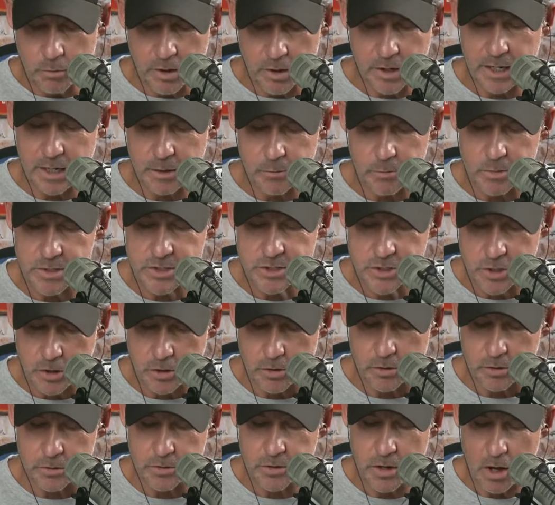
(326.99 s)
he
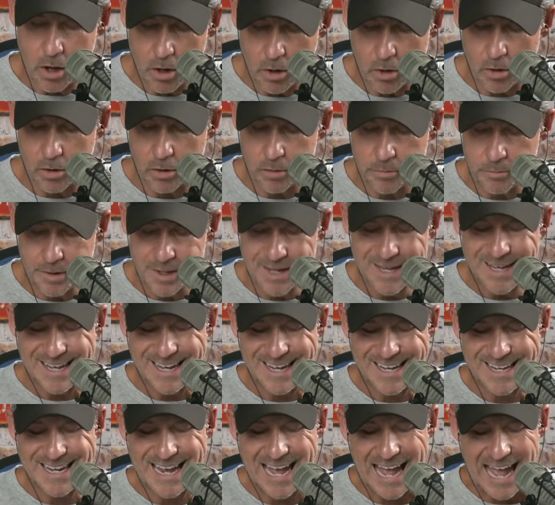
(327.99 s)
returned home
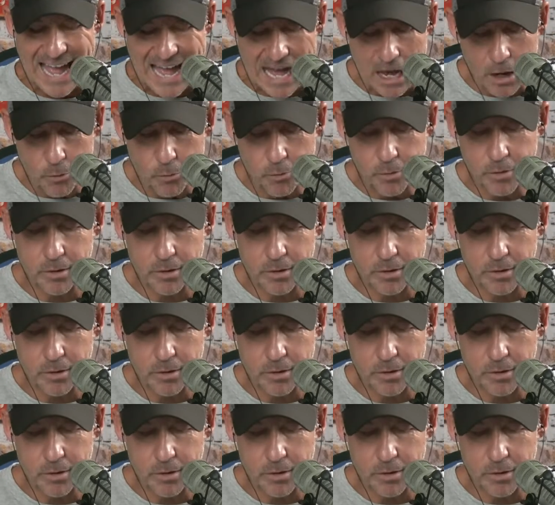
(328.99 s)
an hour